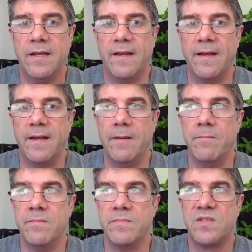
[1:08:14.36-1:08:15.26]

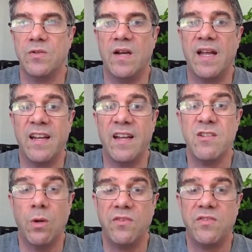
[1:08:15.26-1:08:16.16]
Um, so, and I
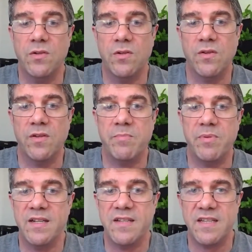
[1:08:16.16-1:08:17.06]
do also know that
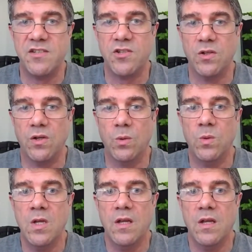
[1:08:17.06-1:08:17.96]
burning essential
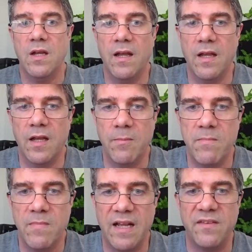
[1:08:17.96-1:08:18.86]
oil um,
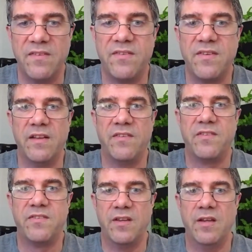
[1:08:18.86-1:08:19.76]
has,
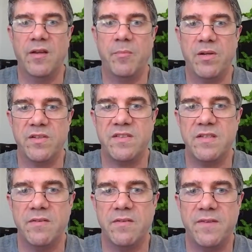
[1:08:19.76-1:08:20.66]
has uh, a
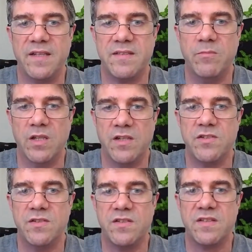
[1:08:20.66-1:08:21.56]
positive effect in
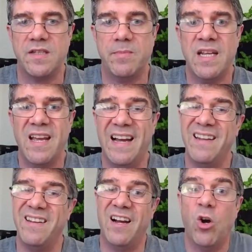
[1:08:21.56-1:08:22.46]
relation to sleep.
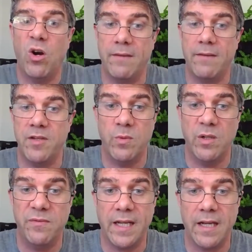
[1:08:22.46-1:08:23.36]
At, or having the
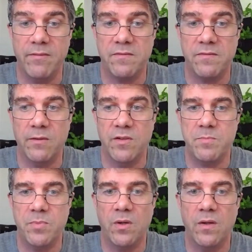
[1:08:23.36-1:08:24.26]
real thing, having the
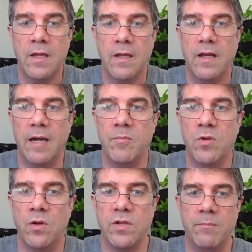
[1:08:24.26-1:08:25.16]
flowers, but I'm
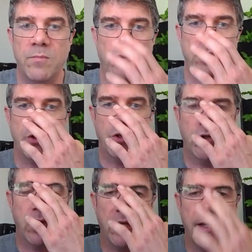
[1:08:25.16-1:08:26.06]
not. I'm not
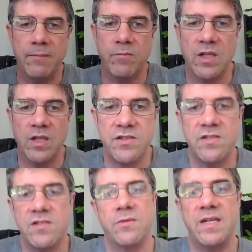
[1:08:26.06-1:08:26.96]
sure in
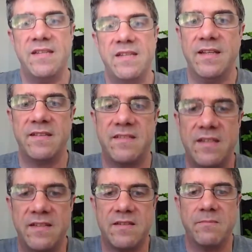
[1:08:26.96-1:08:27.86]
relation to eating. It's
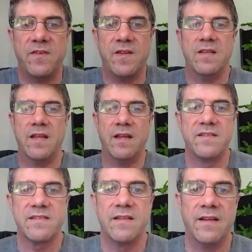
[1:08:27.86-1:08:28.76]
it's something
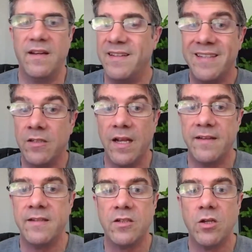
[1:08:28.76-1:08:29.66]
that uh, I didn't. I
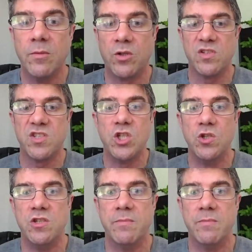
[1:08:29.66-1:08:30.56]
didn't come across a
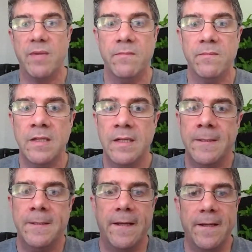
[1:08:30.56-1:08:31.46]
huge amount
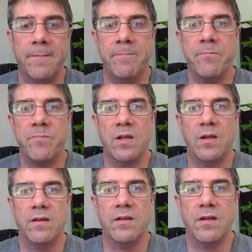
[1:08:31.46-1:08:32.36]
um,
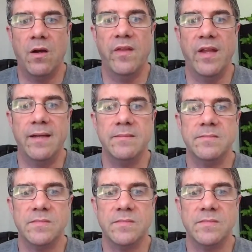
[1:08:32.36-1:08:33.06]
on that.